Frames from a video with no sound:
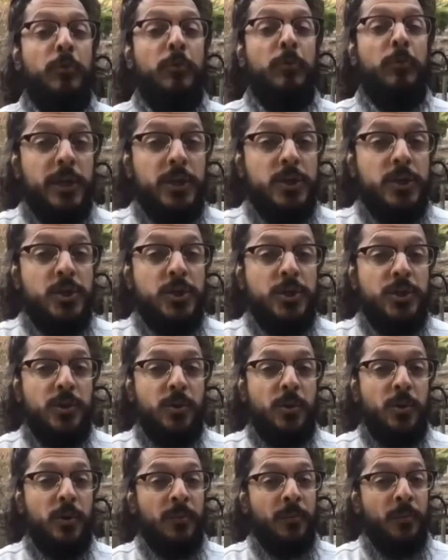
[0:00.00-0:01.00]
rich
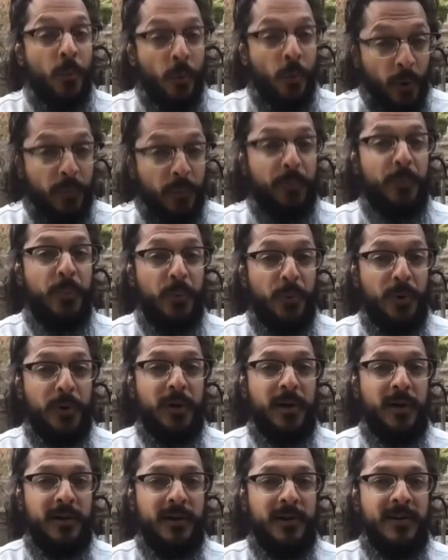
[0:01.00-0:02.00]
or more
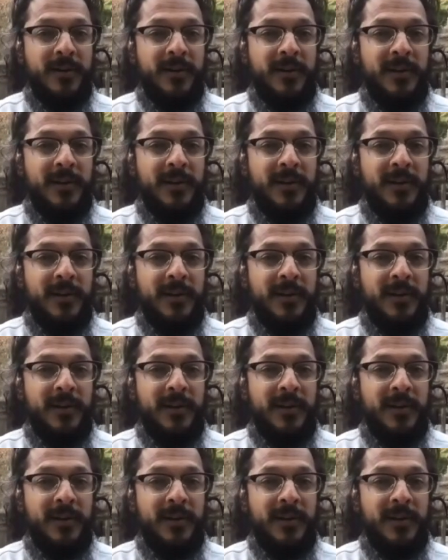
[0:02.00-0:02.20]
poor.